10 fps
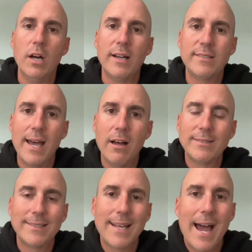a
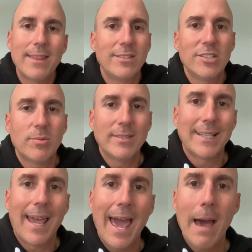talented guy that just
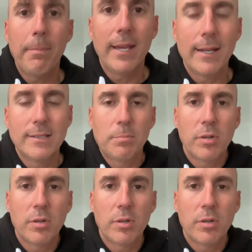wasn't happy at his